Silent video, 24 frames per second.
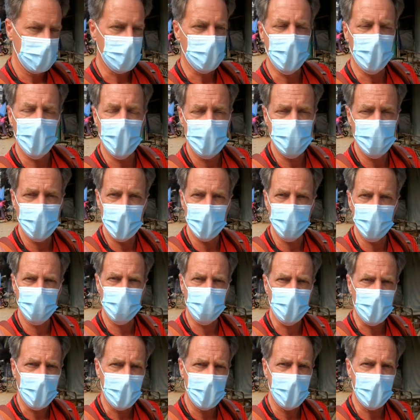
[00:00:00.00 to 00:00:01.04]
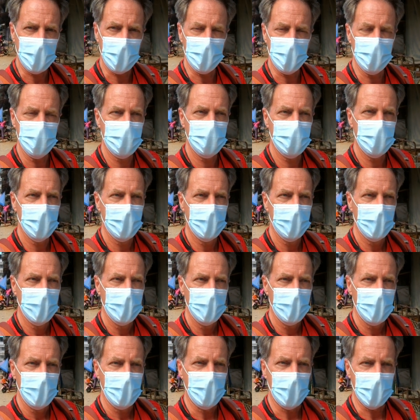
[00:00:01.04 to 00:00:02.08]
Redmi Prime,
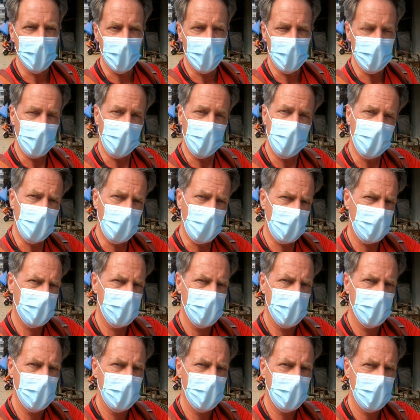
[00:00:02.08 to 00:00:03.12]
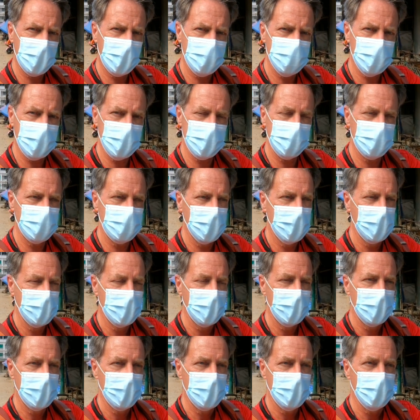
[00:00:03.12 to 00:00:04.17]
I got the 4K option,
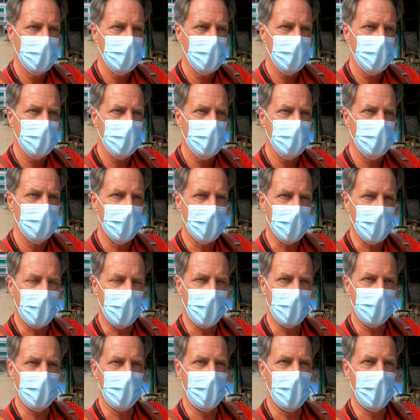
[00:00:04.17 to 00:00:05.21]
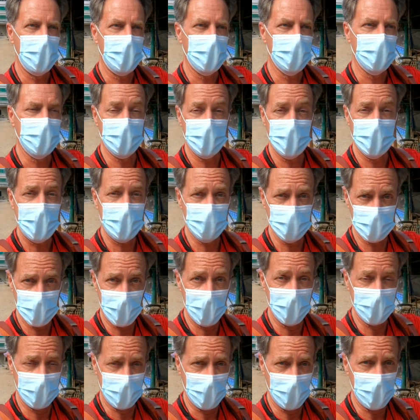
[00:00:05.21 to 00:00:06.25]
but on that was
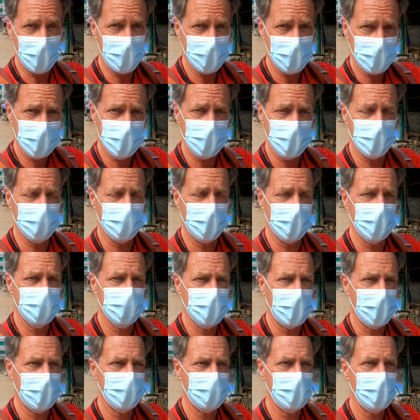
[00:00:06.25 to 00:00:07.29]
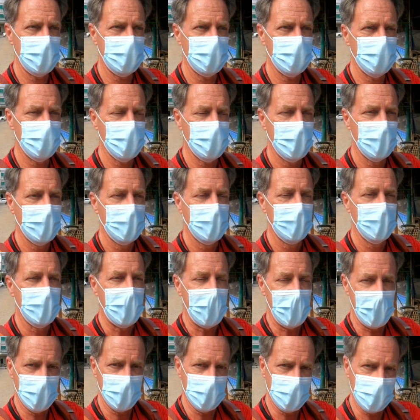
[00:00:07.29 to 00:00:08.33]
unlocked on my Xiaomi,
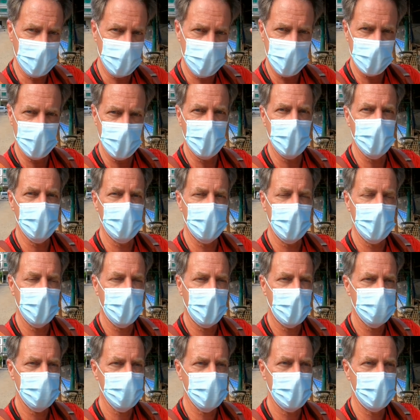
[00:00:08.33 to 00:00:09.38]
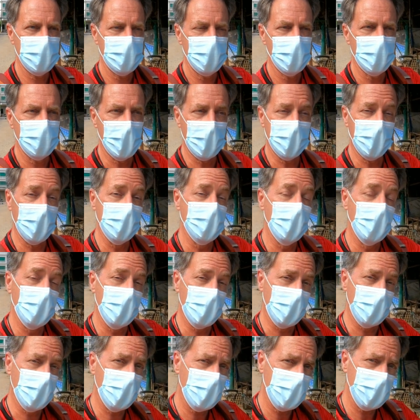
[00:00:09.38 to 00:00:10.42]
and the 1080p option. But on my
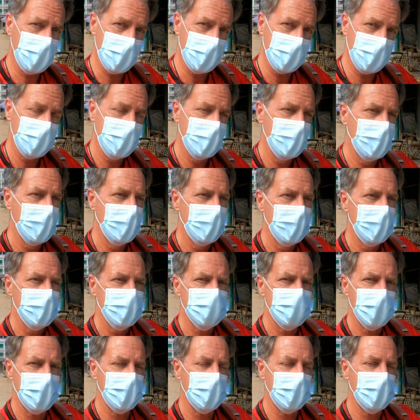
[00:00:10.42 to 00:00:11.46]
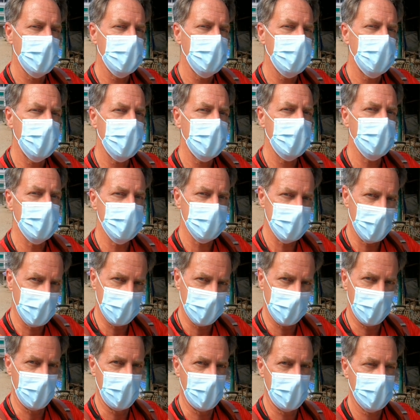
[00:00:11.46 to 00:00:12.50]
Motorola, 1080p was
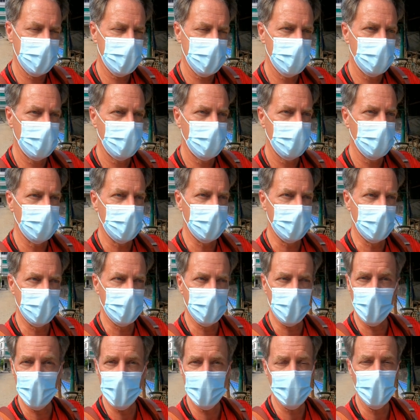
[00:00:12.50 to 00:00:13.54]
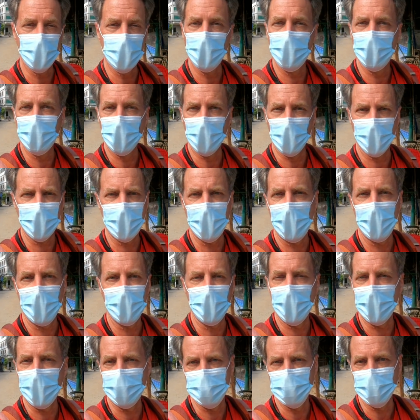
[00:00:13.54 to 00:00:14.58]
unlocked, but then there was no
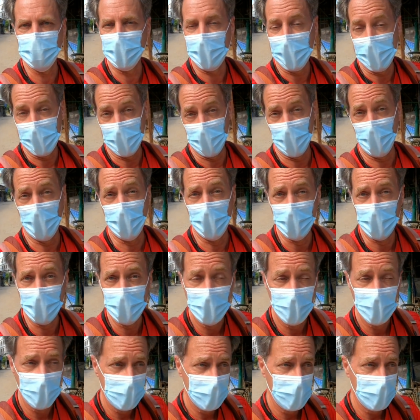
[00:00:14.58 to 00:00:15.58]
4K option at all.